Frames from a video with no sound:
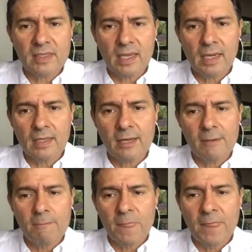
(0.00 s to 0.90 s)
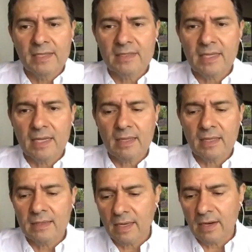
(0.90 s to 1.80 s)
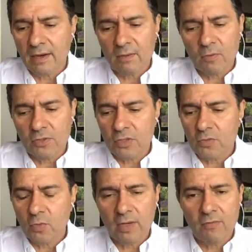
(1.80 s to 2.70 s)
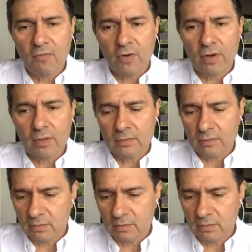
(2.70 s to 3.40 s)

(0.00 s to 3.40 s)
and Canada, saying that they are just waiting for